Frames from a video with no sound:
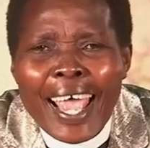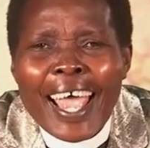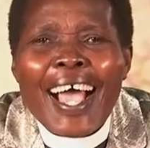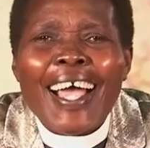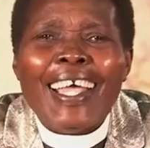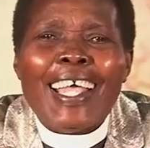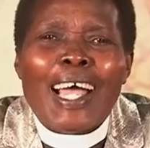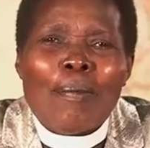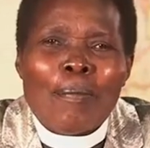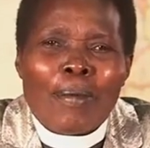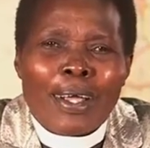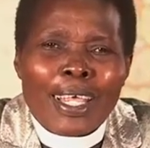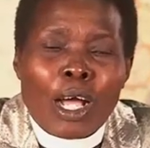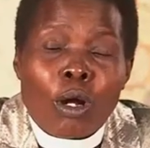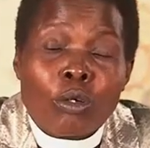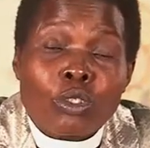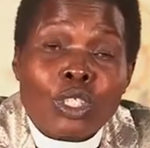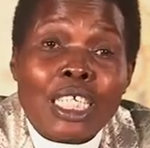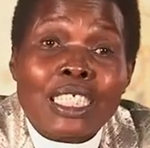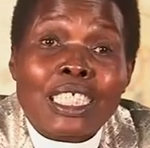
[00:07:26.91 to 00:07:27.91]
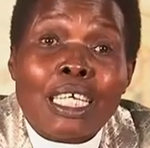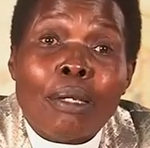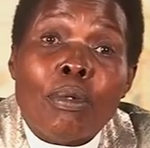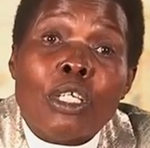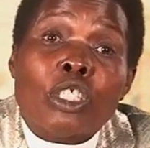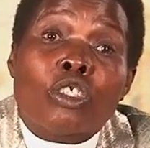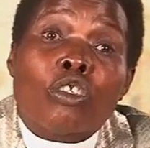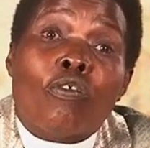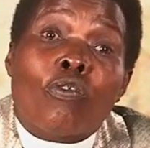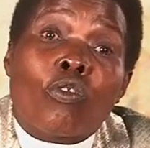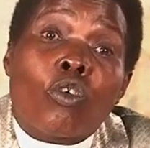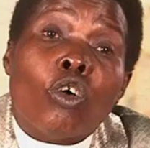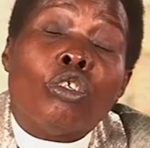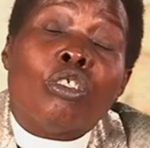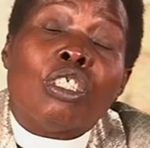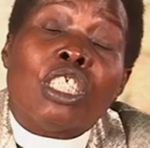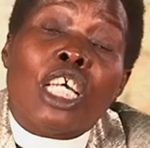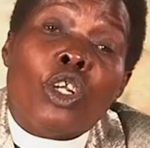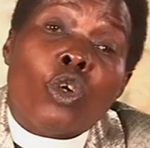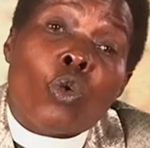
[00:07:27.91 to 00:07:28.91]
I am here also as a minister of
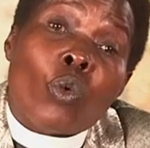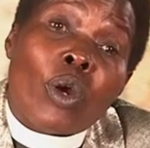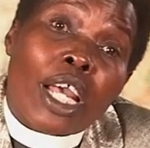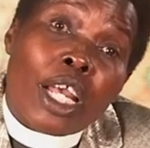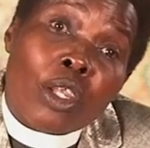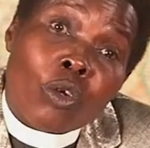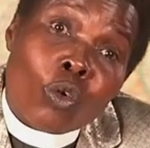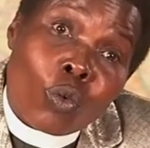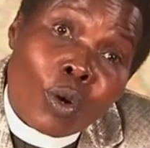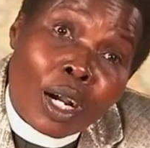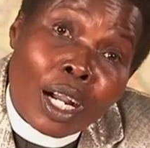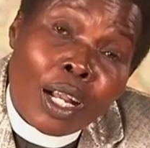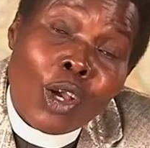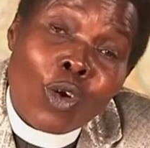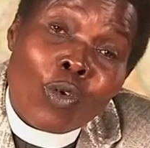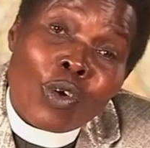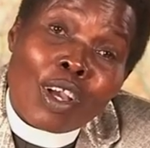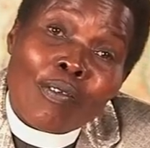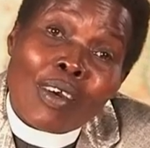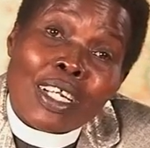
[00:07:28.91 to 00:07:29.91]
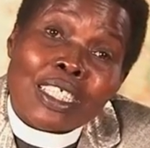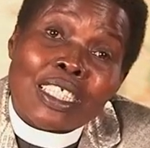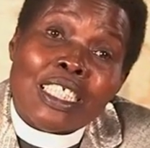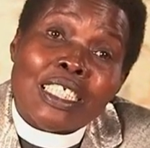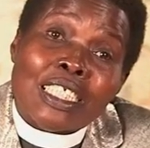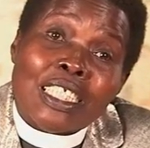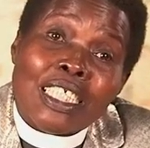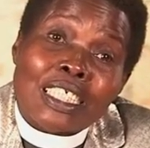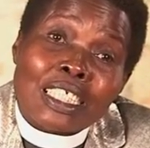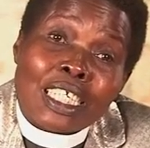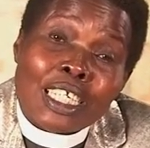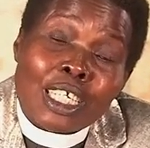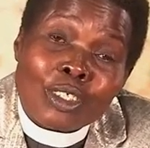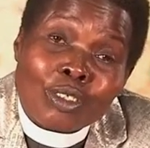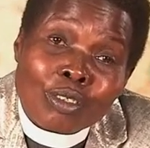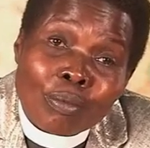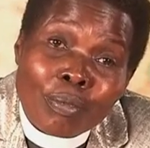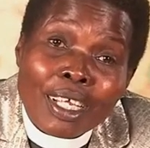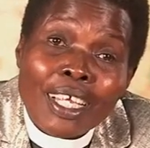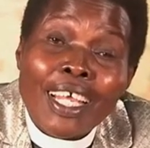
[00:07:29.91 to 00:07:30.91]
God. Tell you where you are, whoever is listening
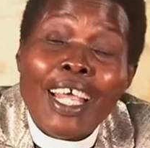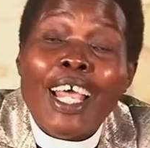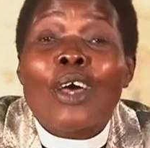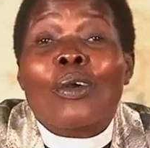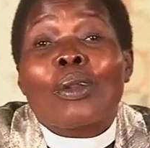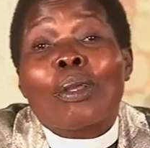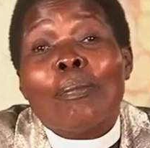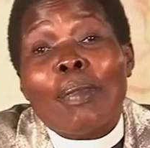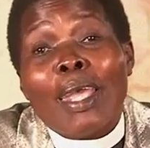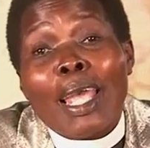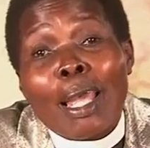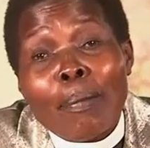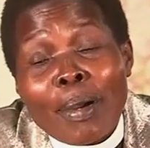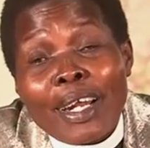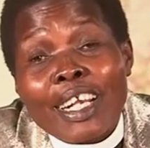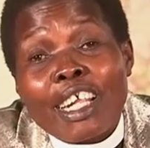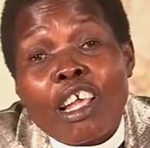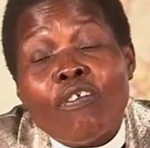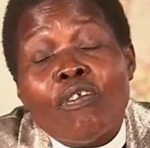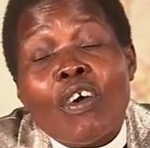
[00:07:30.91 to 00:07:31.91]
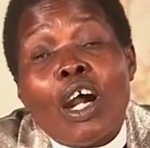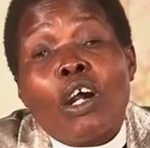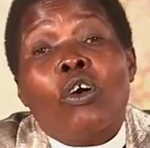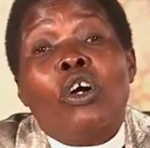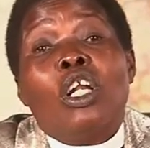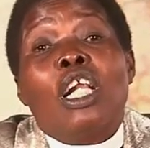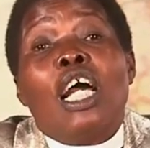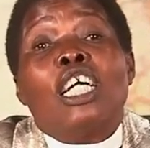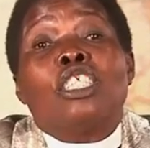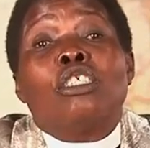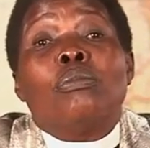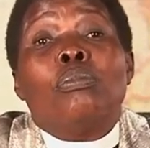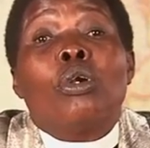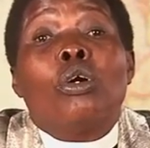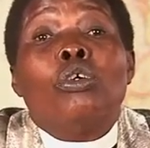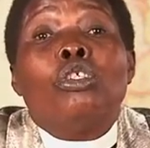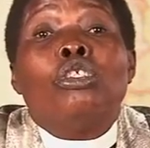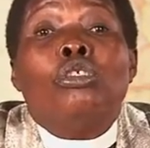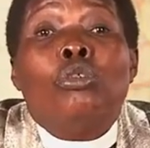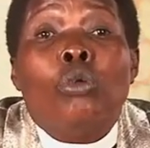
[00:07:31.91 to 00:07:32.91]
to me, remember the far God has
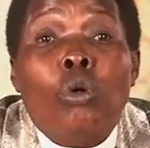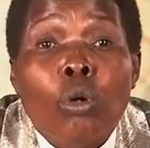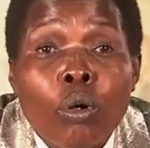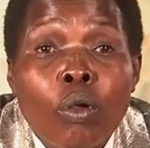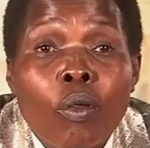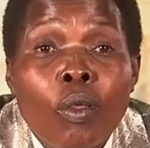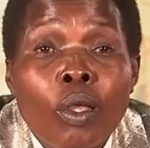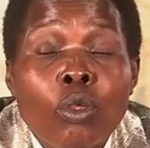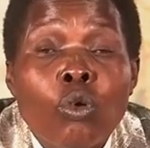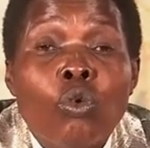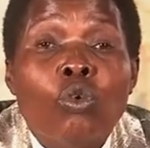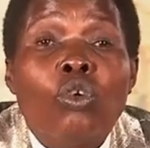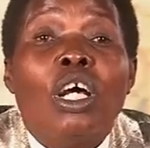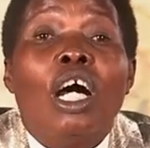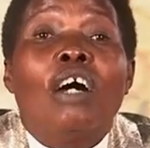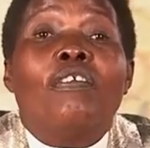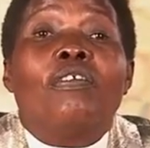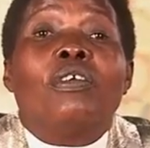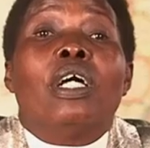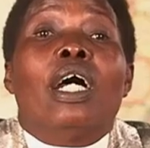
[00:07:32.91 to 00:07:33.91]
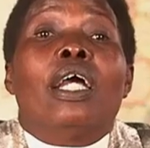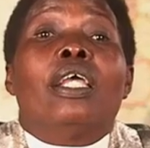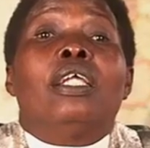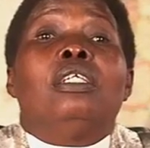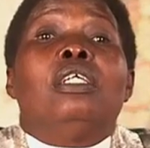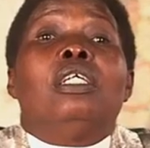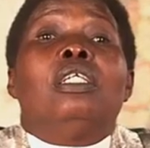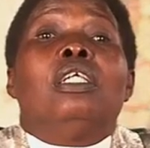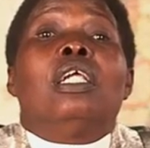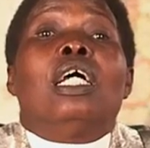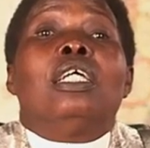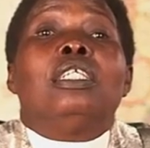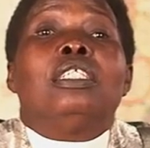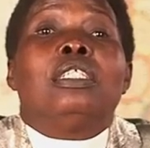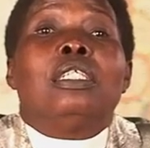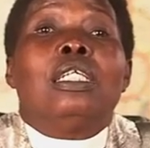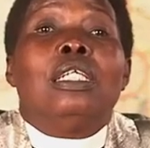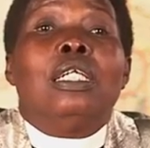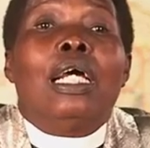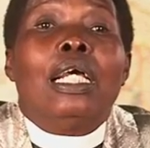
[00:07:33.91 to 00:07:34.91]
brought you. You would have died in
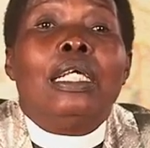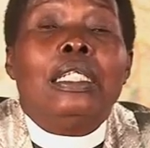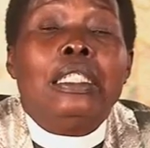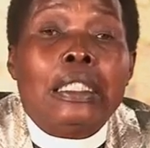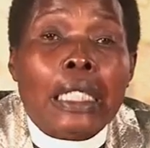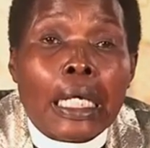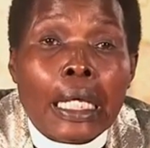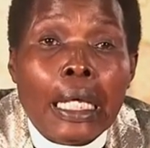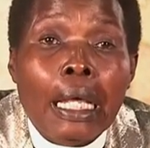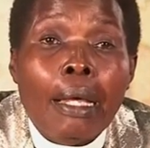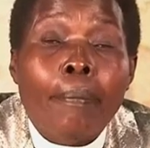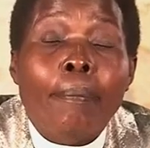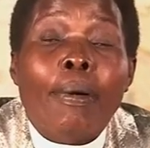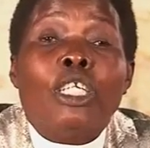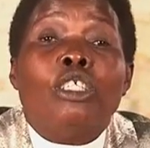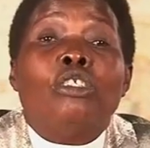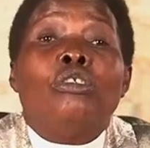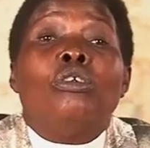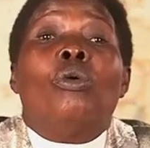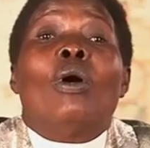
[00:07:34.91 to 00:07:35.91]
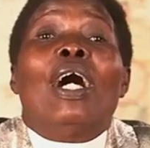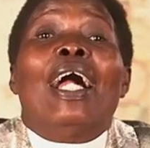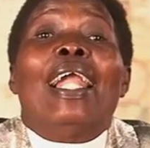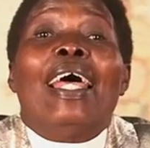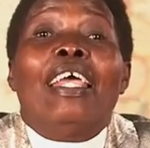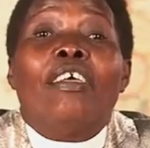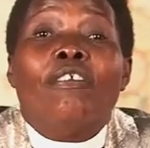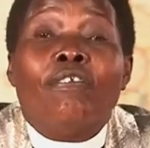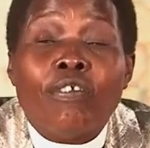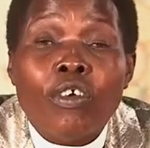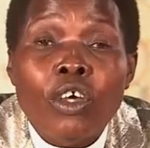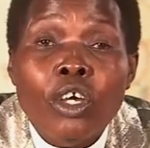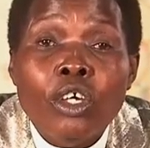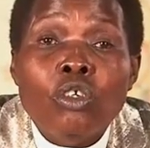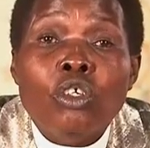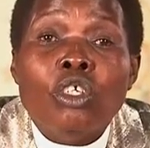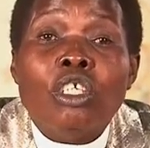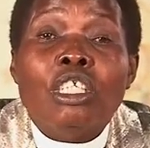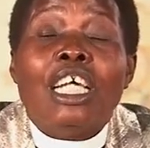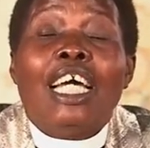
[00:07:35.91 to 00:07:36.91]
nineteen ninety, but you are alive.
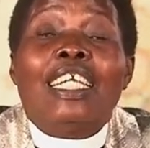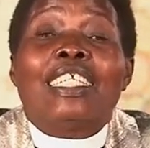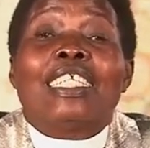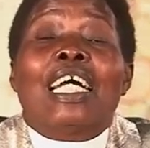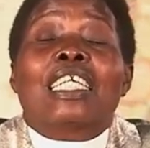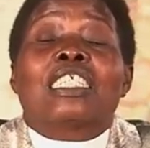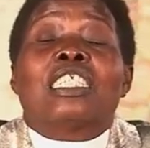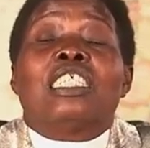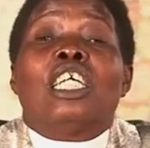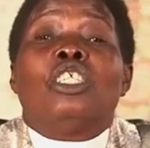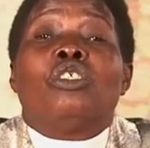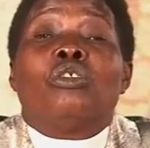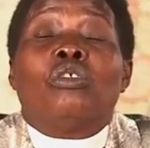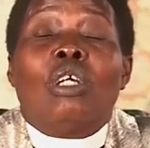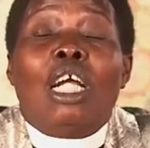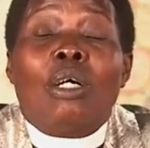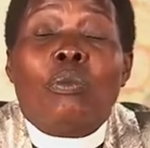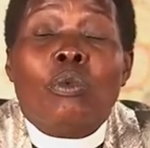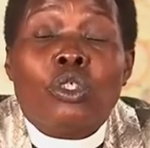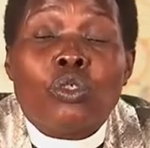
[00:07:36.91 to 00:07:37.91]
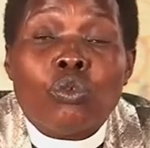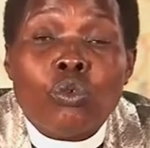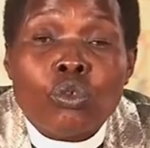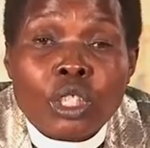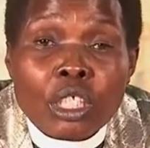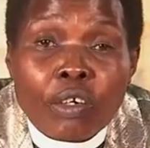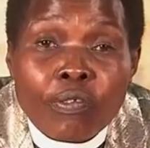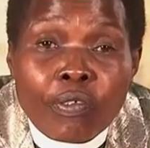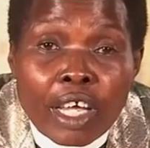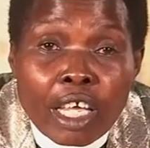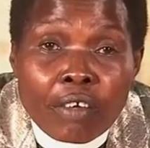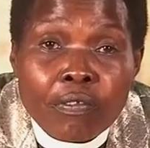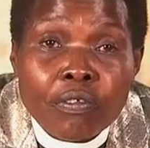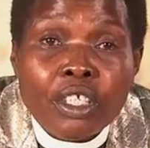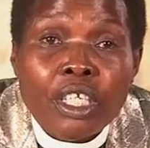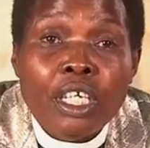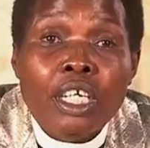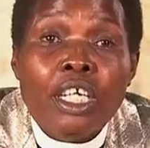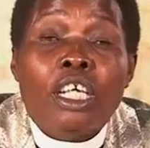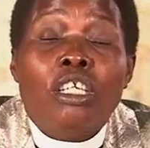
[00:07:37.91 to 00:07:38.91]
You, that accident you, which you
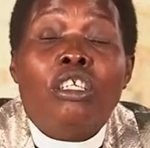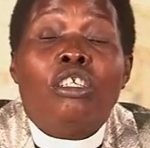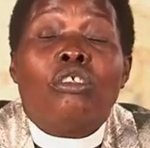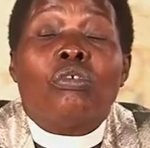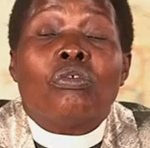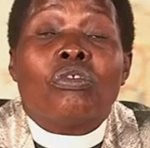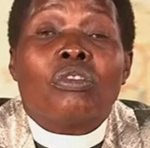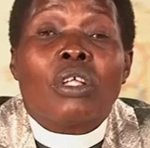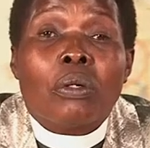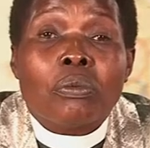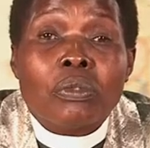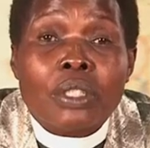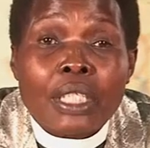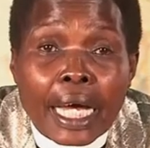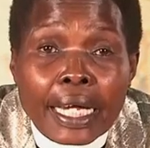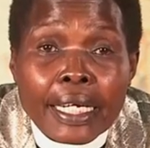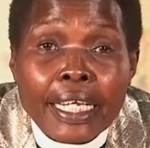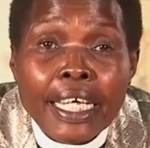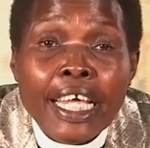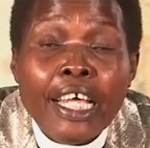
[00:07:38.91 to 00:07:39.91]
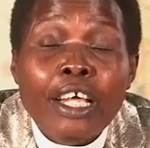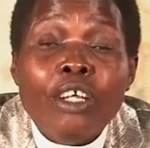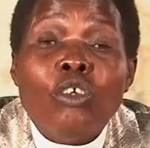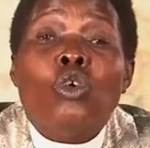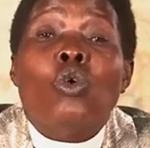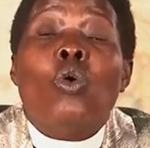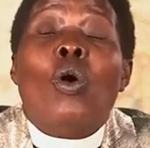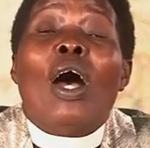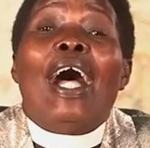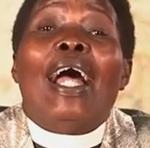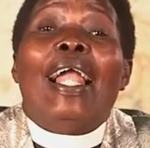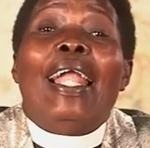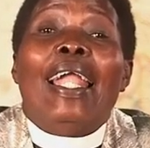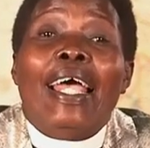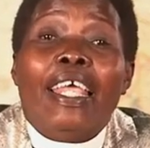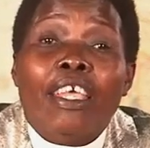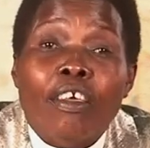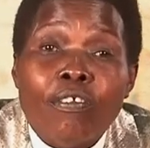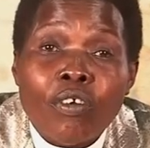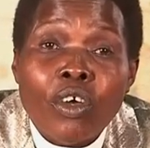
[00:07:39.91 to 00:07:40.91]
survived in two thousand, you are
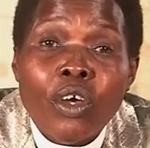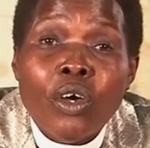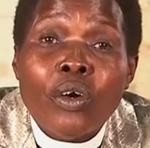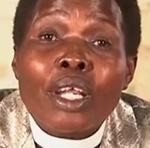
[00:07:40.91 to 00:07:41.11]
alive.